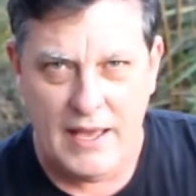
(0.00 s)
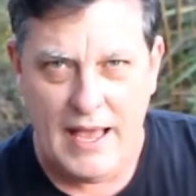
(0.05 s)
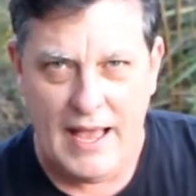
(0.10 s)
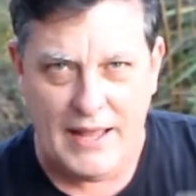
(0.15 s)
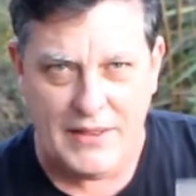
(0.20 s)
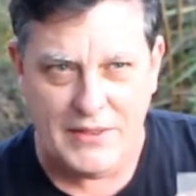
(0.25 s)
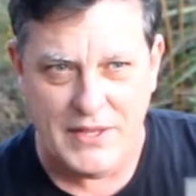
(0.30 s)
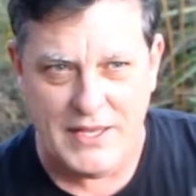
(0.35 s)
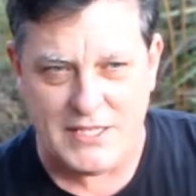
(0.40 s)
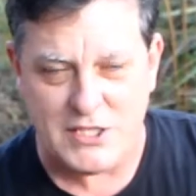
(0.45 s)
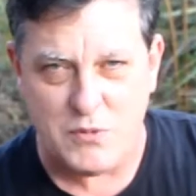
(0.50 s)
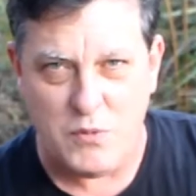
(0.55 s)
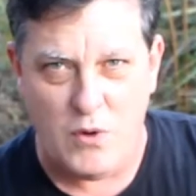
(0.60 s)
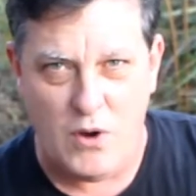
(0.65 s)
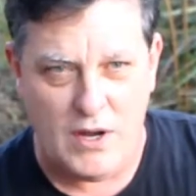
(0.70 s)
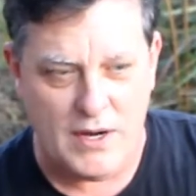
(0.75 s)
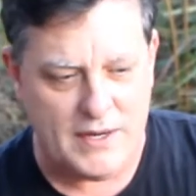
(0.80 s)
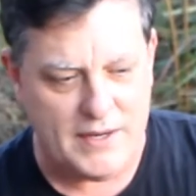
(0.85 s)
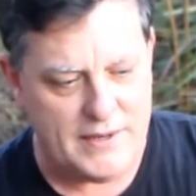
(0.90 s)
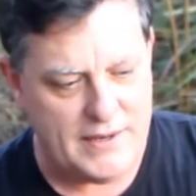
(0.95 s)
and this
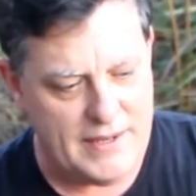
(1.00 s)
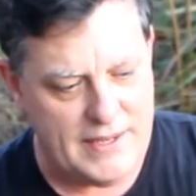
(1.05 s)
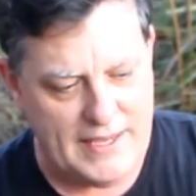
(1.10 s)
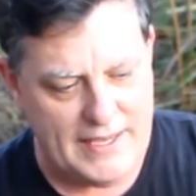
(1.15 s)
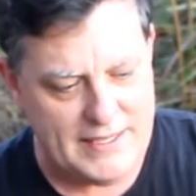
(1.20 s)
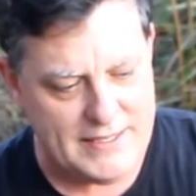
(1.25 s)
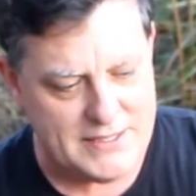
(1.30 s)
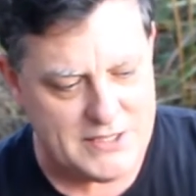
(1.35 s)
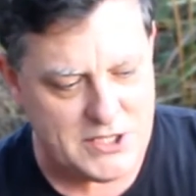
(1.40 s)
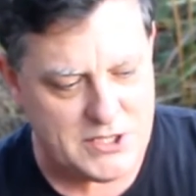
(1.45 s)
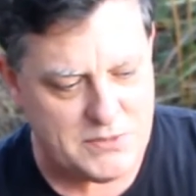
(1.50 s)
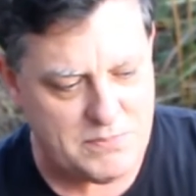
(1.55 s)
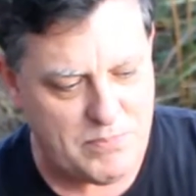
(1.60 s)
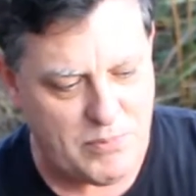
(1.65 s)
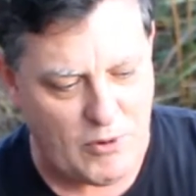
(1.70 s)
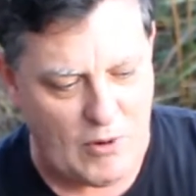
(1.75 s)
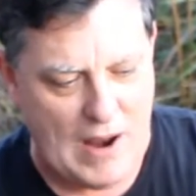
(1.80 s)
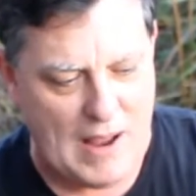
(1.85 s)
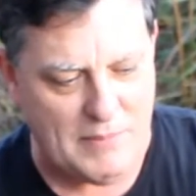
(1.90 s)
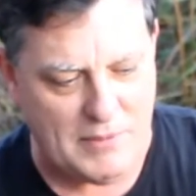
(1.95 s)
one is
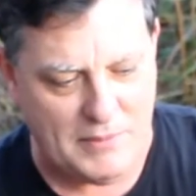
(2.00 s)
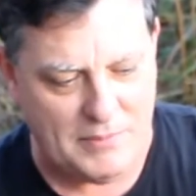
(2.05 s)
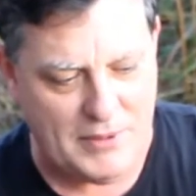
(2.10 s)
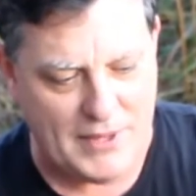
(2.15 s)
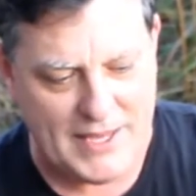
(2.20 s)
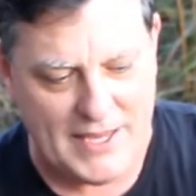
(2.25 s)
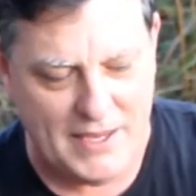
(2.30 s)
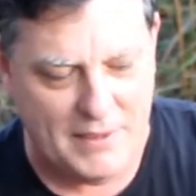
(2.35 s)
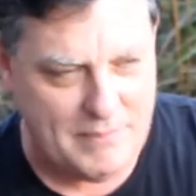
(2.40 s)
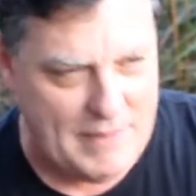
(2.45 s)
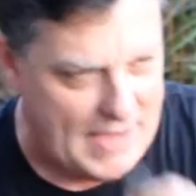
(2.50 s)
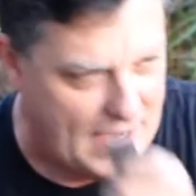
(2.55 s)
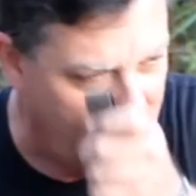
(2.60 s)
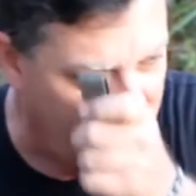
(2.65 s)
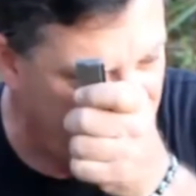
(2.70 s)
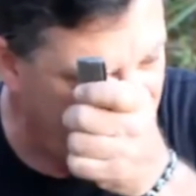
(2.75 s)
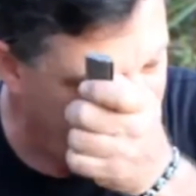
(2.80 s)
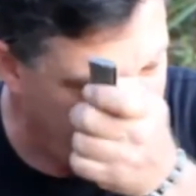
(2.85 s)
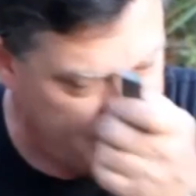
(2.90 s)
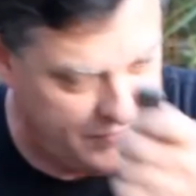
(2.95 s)
probably about
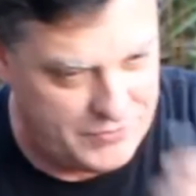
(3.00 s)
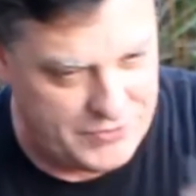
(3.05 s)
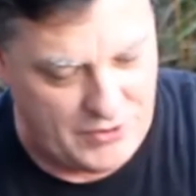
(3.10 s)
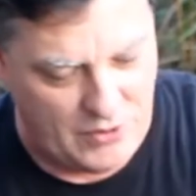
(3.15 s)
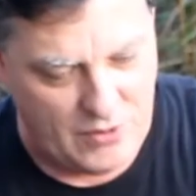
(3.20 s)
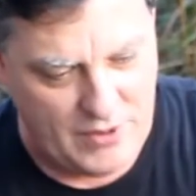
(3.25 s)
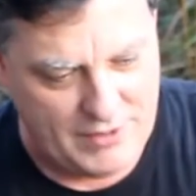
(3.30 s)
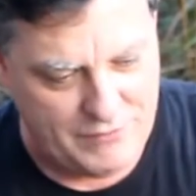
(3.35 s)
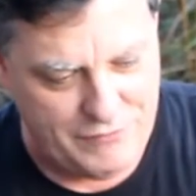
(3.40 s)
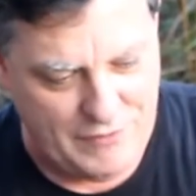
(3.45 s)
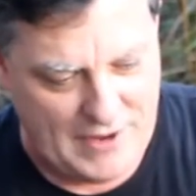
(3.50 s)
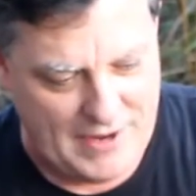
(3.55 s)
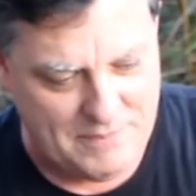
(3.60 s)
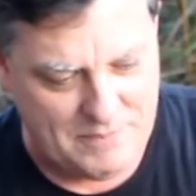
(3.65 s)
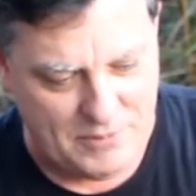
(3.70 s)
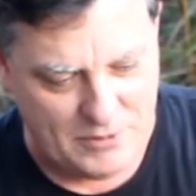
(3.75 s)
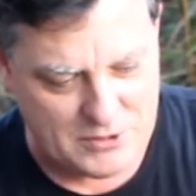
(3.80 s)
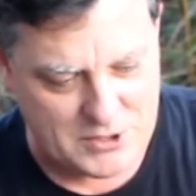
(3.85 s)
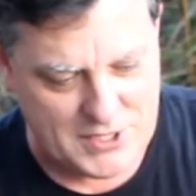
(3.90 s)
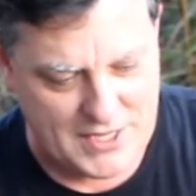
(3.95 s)
35%,
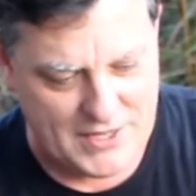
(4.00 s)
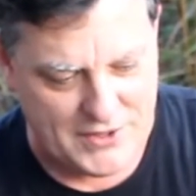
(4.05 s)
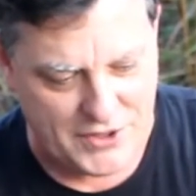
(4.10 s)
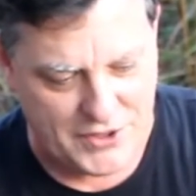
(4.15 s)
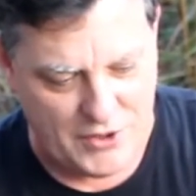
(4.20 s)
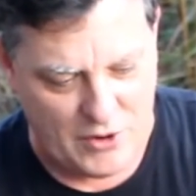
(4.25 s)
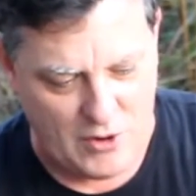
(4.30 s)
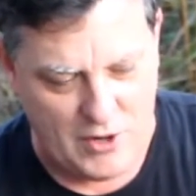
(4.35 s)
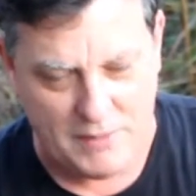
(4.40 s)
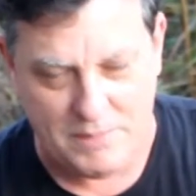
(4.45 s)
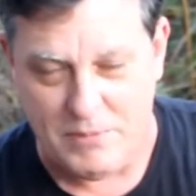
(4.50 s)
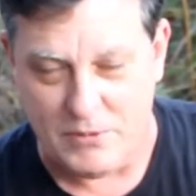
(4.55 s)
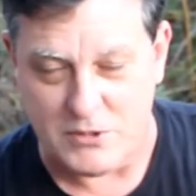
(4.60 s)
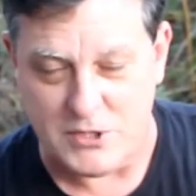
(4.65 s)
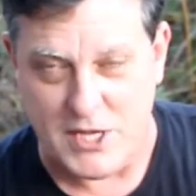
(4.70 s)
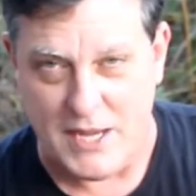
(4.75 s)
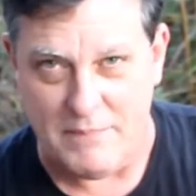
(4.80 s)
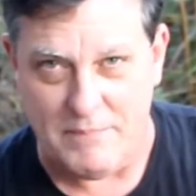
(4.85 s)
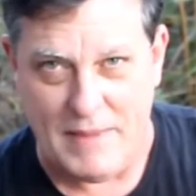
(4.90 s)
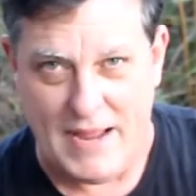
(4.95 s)

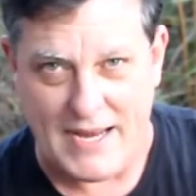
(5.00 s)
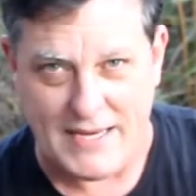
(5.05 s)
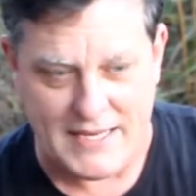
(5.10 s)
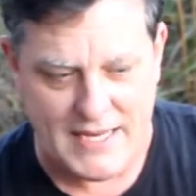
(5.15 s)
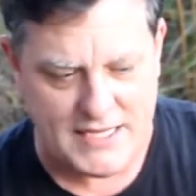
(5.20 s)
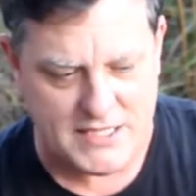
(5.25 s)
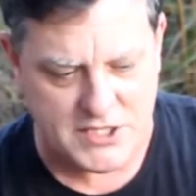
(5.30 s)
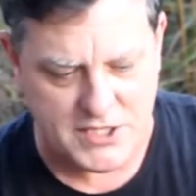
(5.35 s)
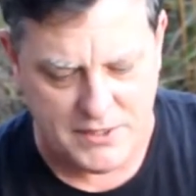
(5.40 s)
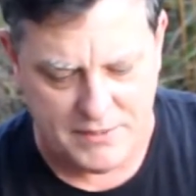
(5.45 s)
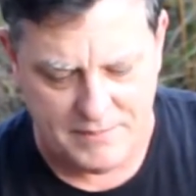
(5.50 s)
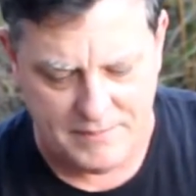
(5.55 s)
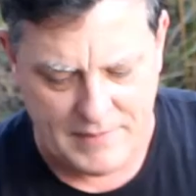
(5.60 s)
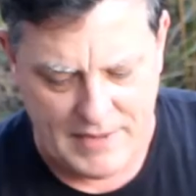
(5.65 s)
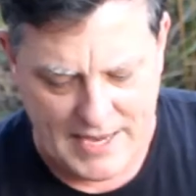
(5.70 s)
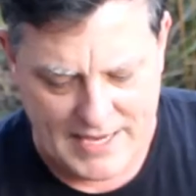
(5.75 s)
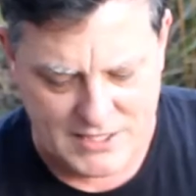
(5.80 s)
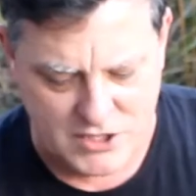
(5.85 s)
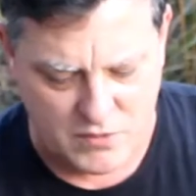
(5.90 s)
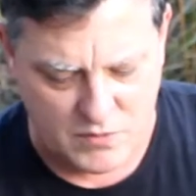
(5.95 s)
30% magnesium.
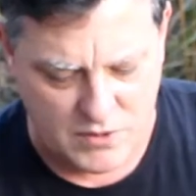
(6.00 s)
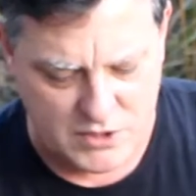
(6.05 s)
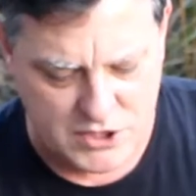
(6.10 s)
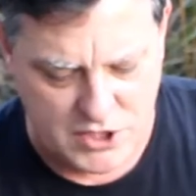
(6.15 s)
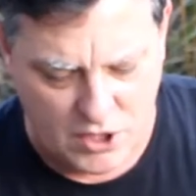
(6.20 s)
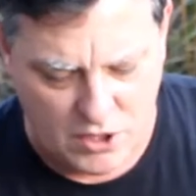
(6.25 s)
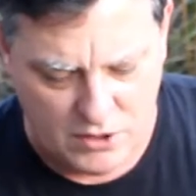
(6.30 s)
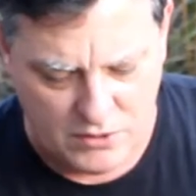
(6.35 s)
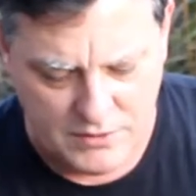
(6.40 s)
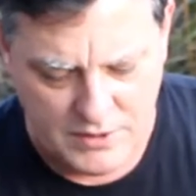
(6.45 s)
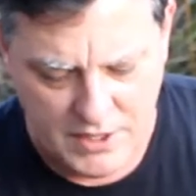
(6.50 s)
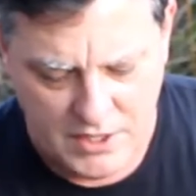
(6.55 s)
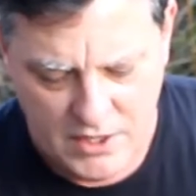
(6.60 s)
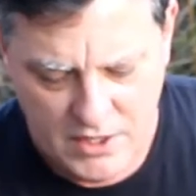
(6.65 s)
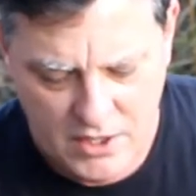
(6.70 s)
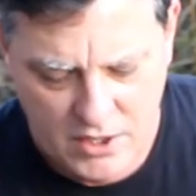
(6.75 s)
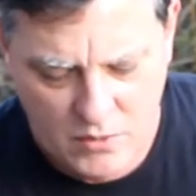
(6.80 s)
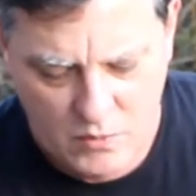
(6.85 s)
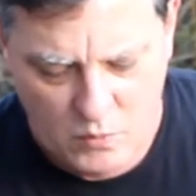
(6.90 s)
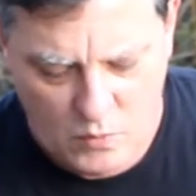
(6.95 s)
As a result,
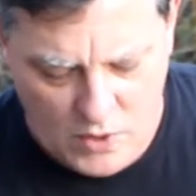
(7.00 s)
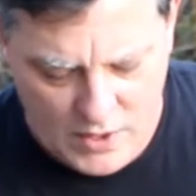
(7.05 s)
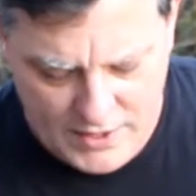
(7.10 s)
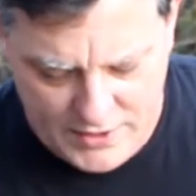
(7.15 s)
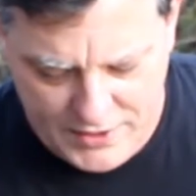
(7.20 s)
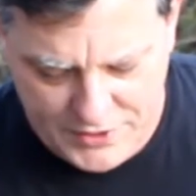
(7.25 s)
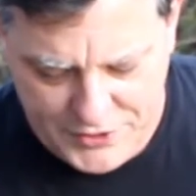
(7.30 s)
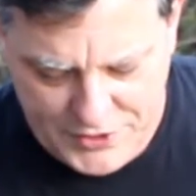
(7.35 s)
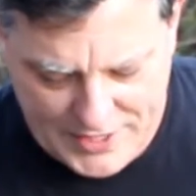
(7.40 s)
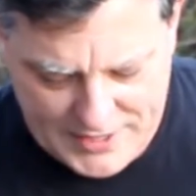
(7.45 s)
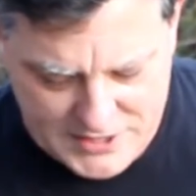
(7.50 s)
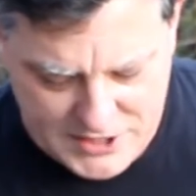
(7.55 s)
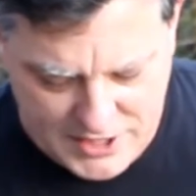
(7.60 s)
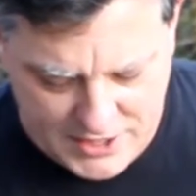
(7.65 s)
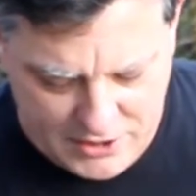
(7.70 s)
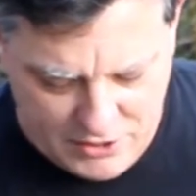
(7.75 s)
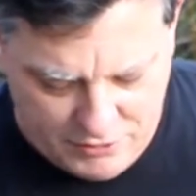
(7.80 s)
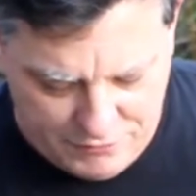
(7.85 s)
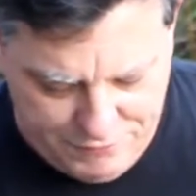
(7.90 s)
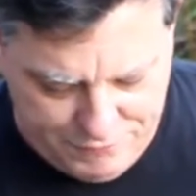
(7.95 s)
one of the things
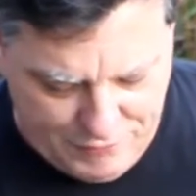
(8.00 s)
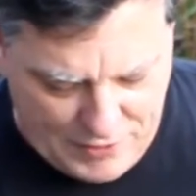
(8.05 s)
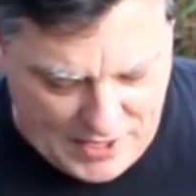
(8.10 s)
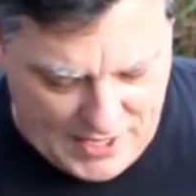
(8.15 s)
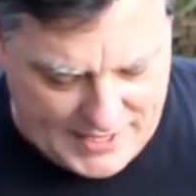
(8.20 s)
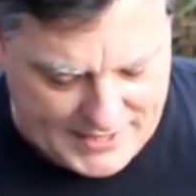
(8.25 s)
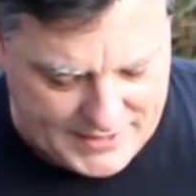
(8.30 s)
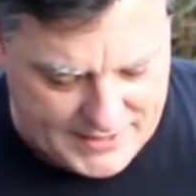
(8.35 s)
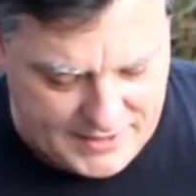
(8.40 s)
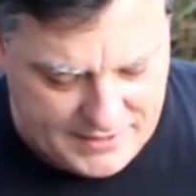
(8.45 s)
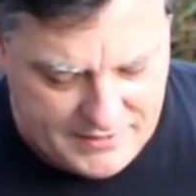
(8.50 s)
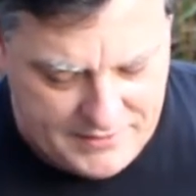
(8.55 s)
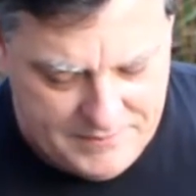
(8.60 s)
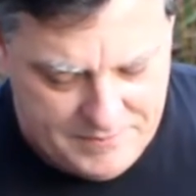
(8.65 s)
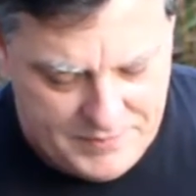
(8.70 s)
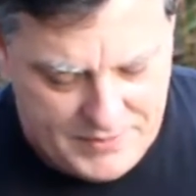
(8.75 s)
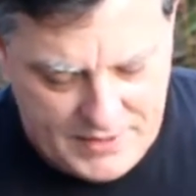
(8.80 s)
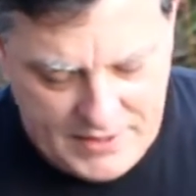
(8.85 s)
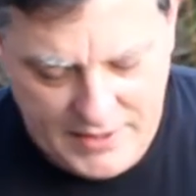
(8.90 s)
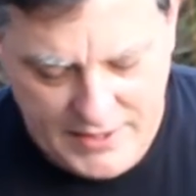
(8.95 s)
that you'll find
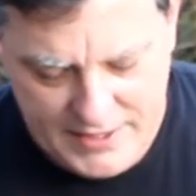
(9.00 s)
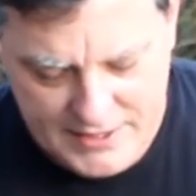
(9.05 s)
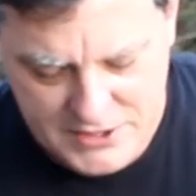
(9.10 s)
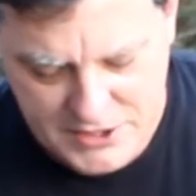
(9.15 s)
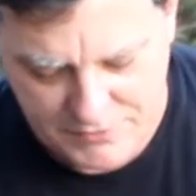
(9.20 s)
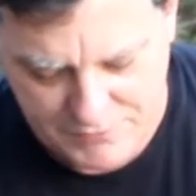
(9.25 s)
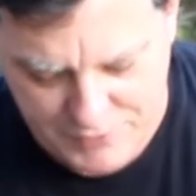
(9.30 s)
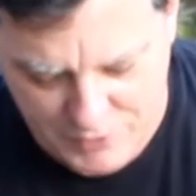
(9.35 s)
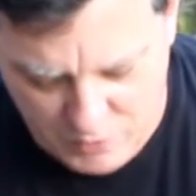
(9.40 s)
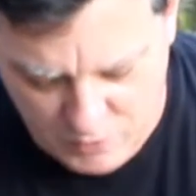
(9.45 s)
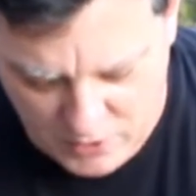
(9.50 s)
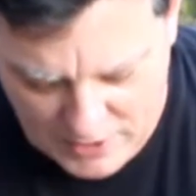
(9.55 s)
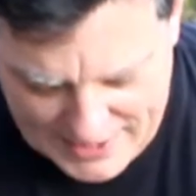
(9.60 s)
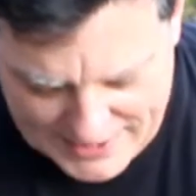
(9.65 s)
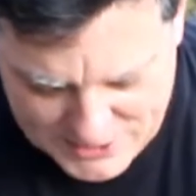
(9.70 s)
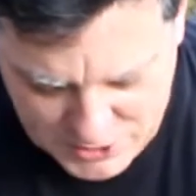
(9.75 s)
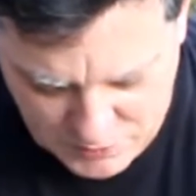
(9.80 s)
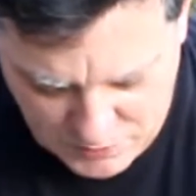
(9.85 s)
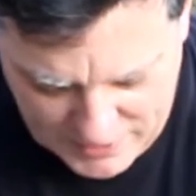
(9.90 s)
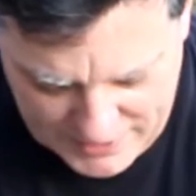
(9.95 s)
is if you
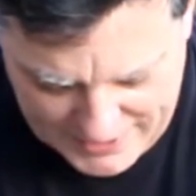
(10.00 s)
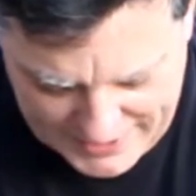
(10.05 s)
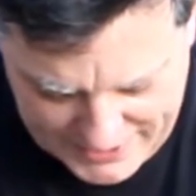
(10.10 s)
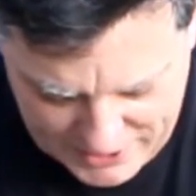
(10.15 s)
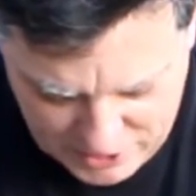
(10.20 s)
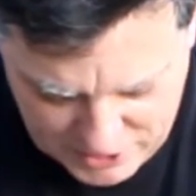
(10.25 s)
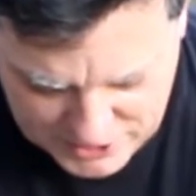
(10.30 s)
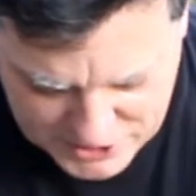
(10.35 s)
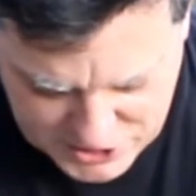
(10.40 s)
watch when I go to